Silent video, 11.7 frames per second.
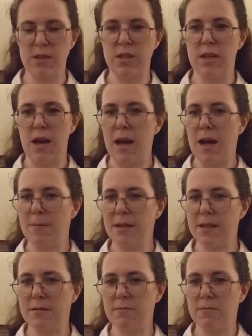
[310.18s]
which
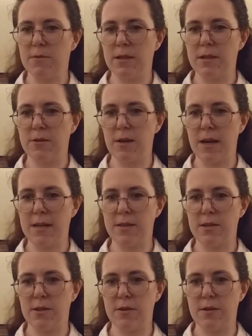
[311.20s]
I'm not going to really
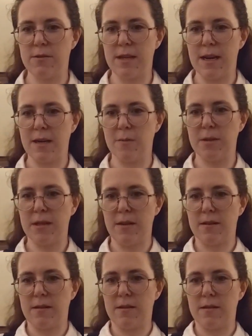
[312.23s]
try and show you
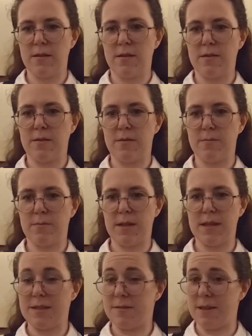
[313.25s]
terribly hard,
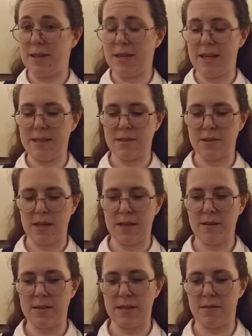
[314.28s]
but it's very nice
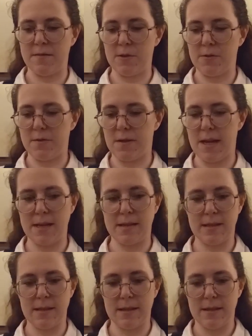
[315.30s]
looking. I'll take a photo of
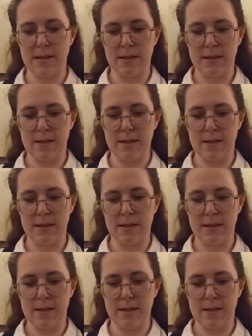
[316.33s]
that.